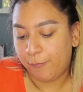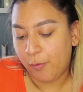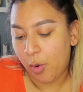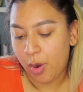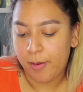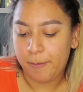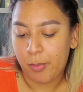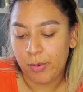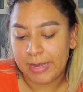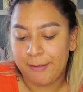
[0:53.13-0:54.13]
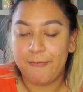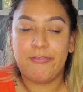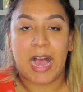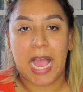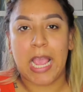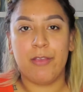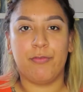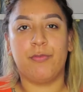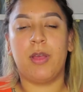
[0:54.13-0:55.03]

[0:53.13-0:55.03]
4.5